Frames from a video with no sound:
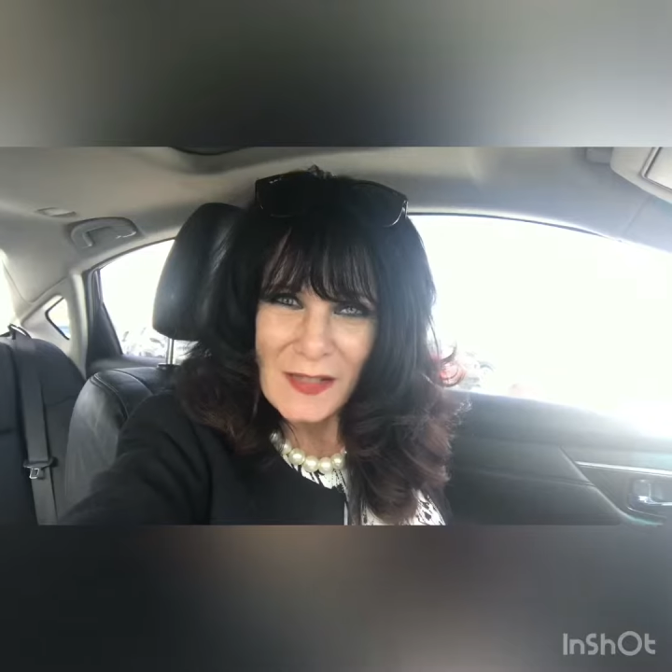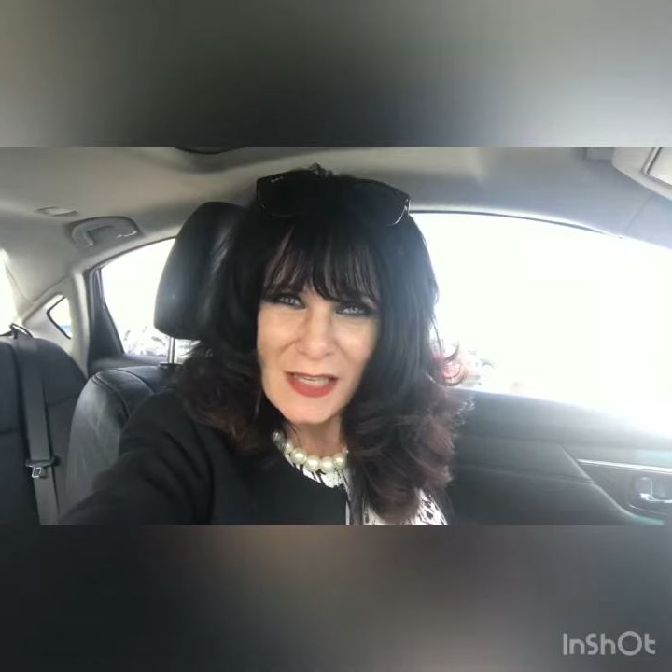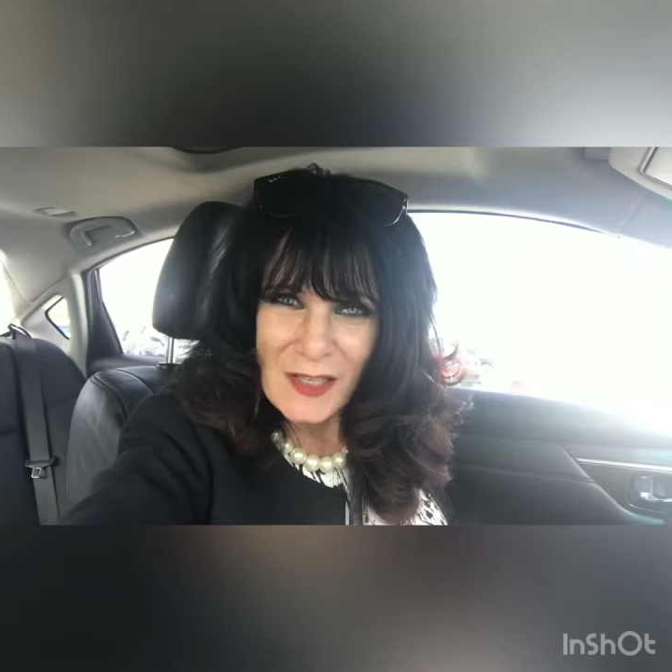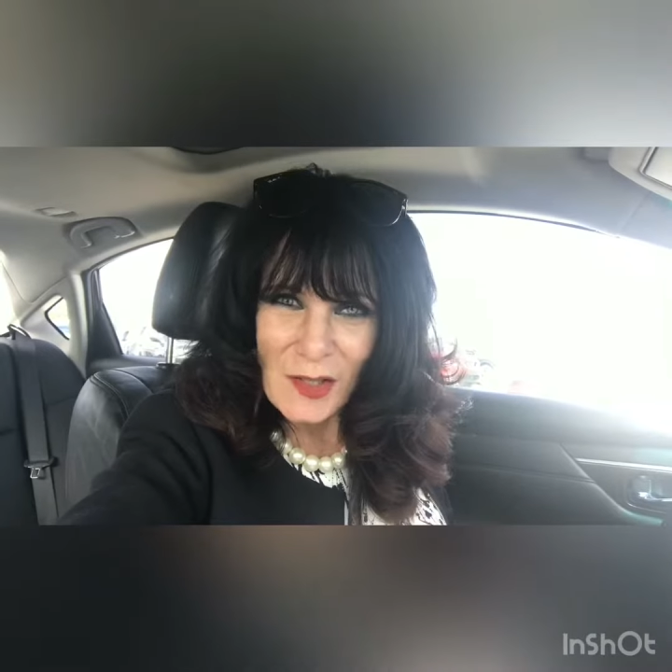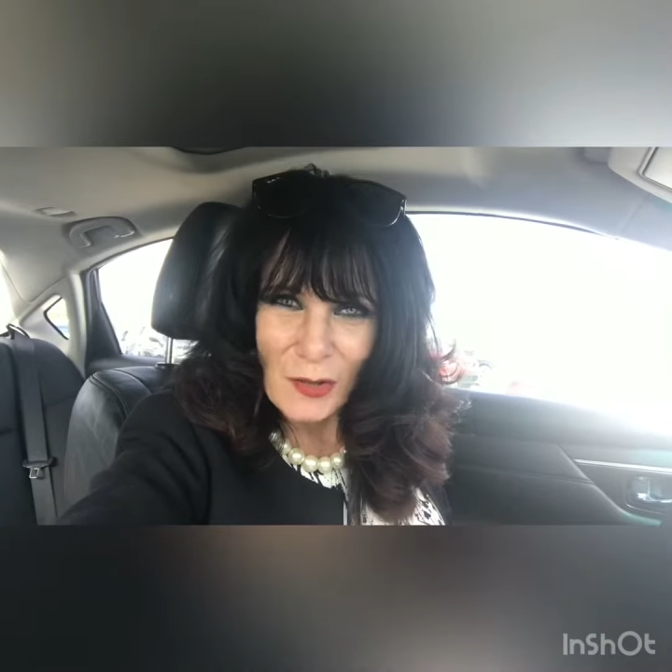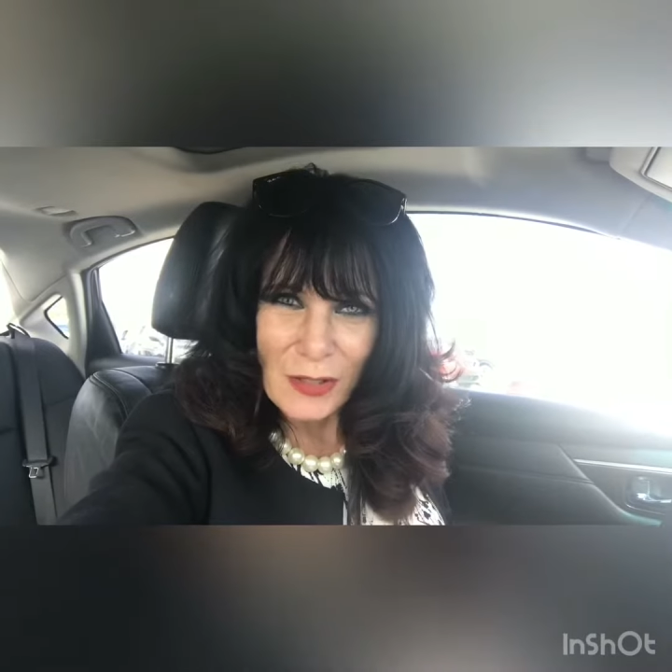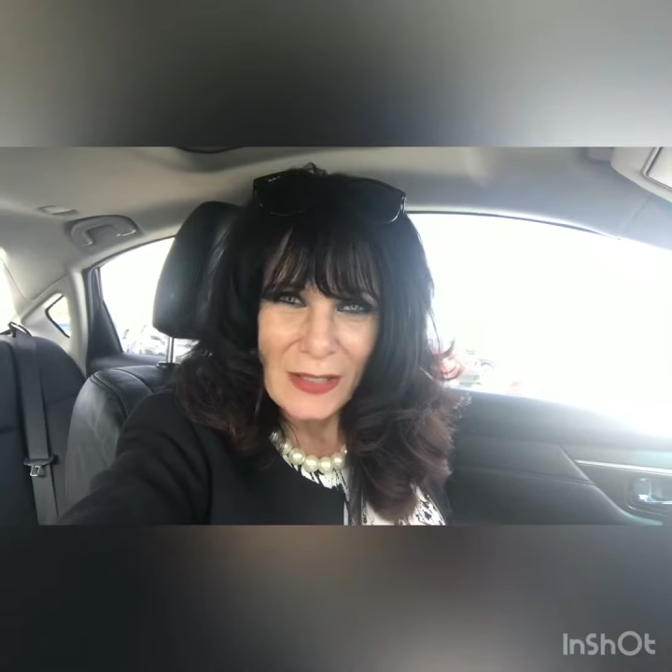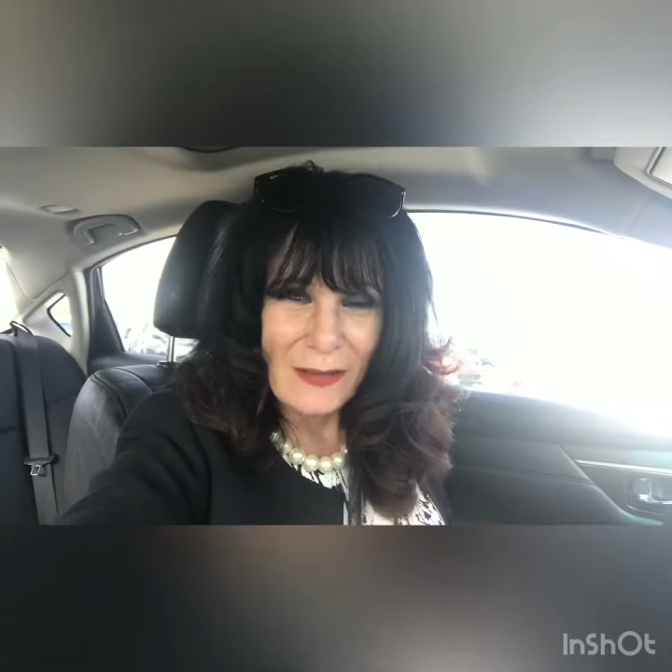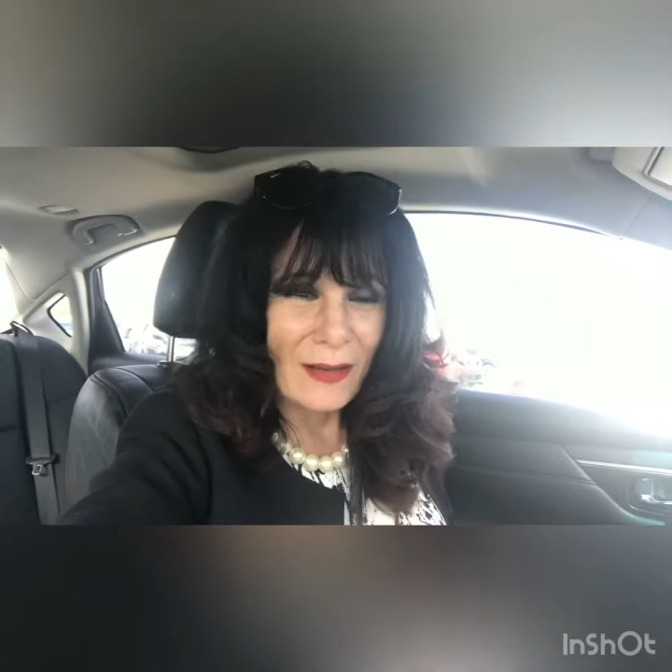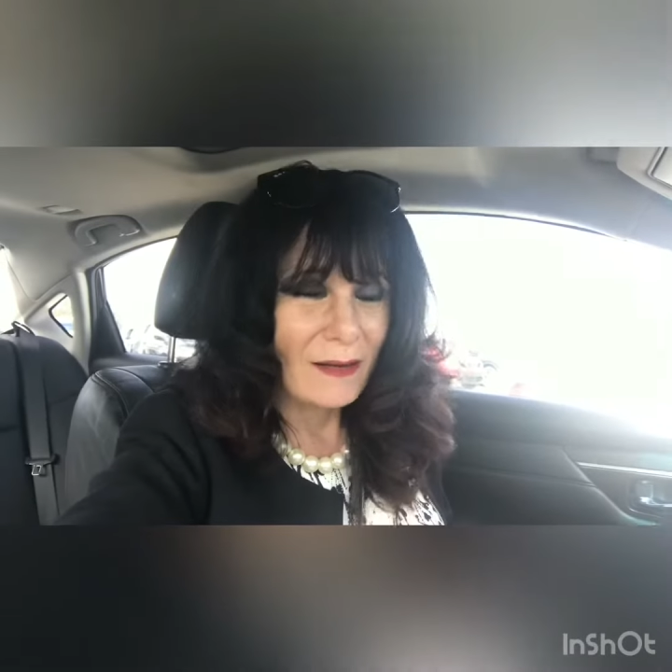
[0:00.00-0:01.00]
at
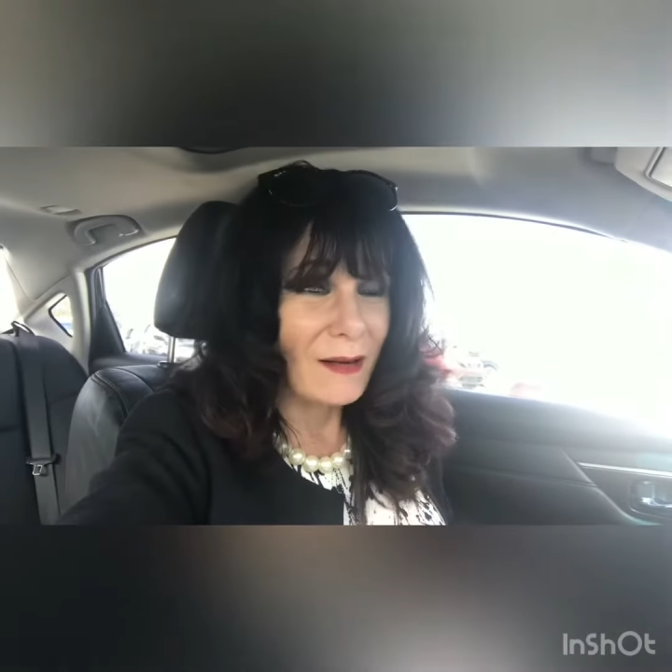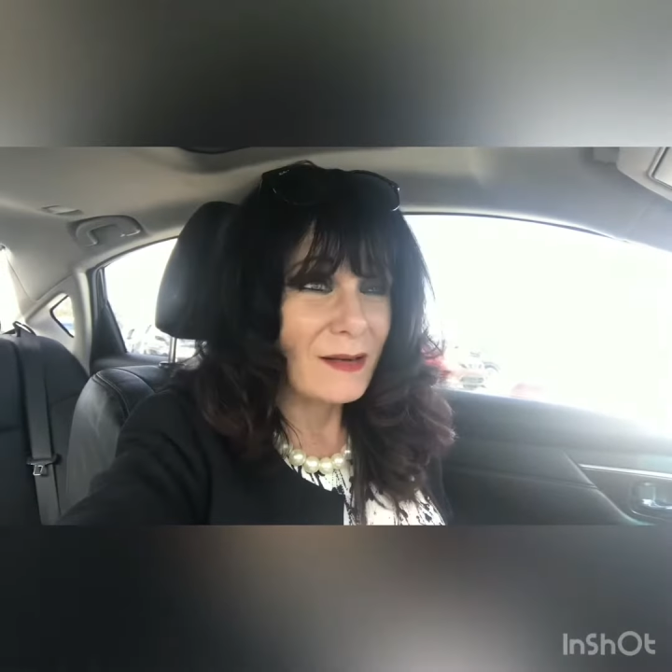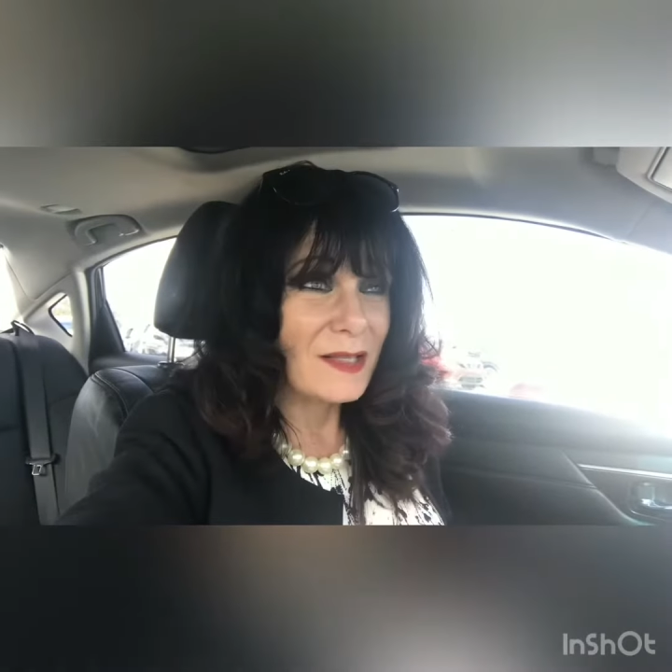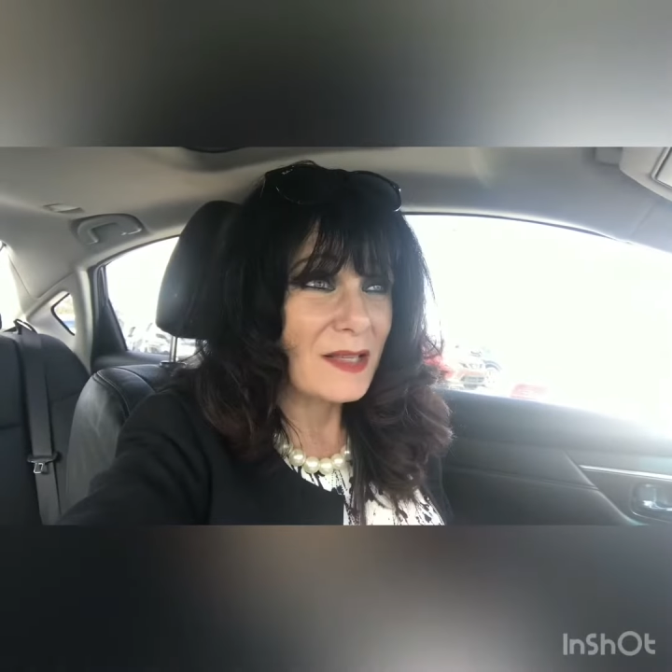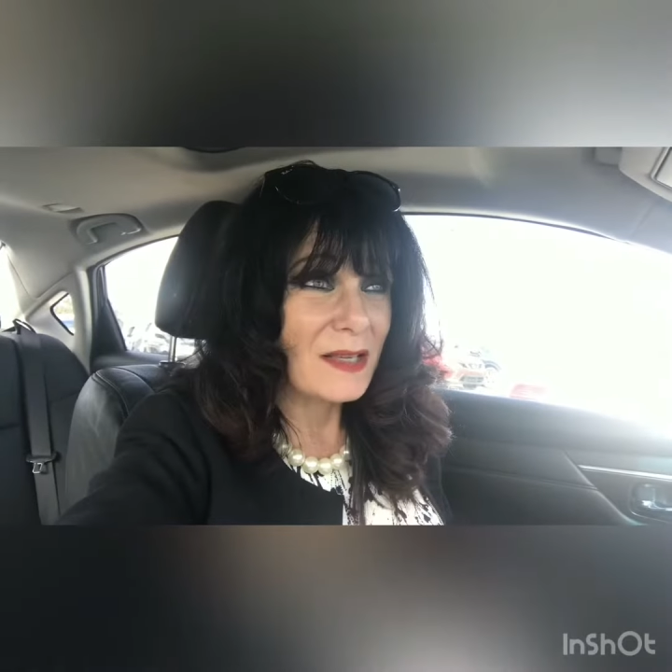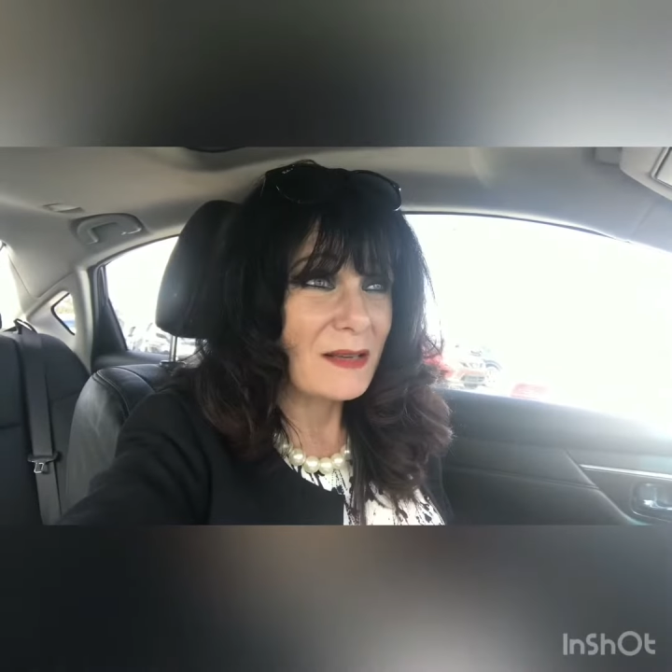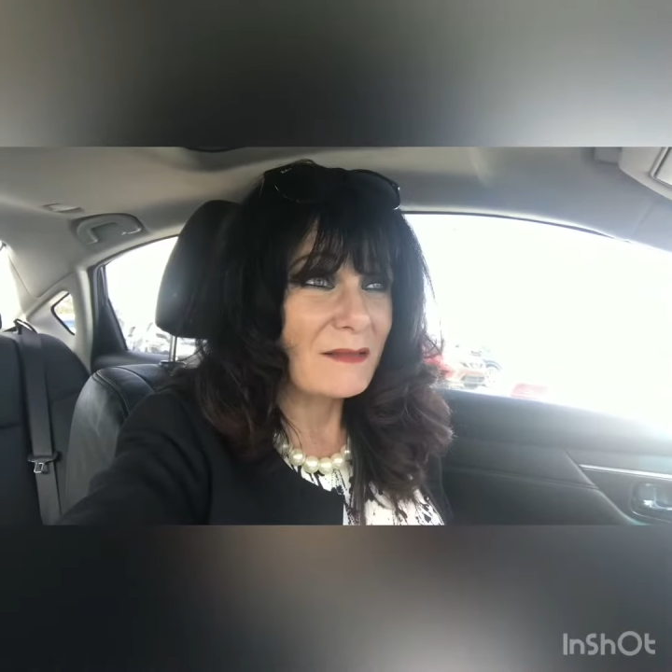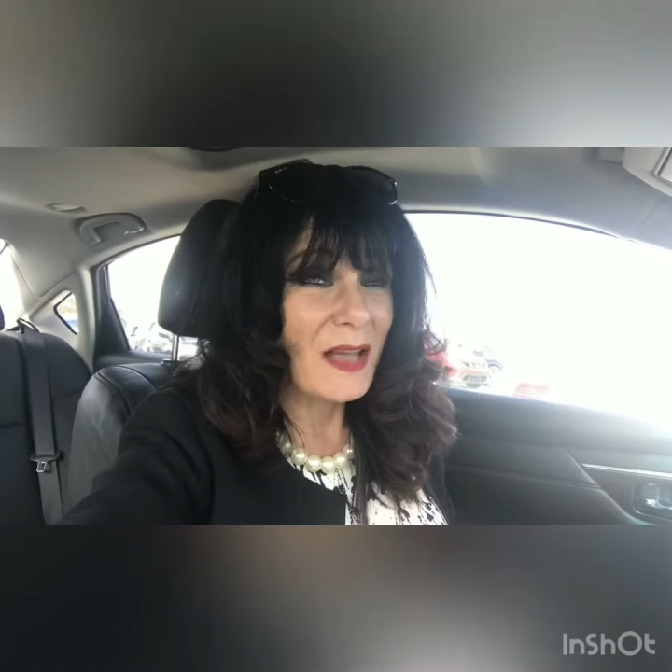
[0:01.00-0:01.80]
6:30, and honestly,